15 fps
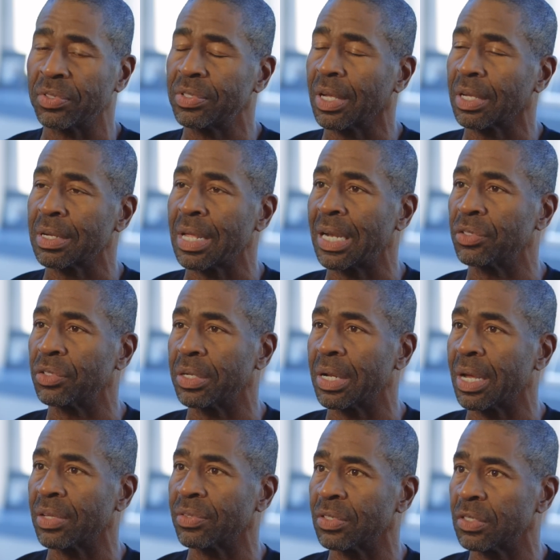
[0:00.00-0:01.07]
this technology
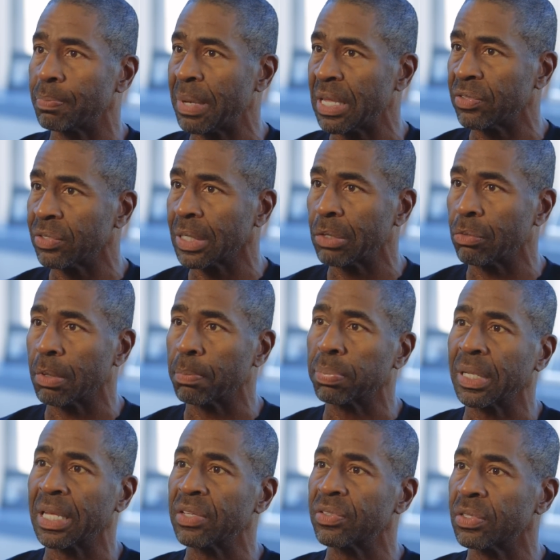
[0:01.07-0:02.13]
does is basically
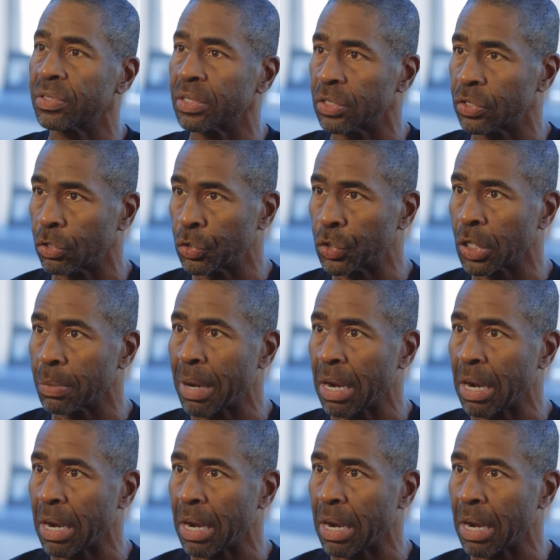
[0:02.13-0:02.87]
replaces the surgical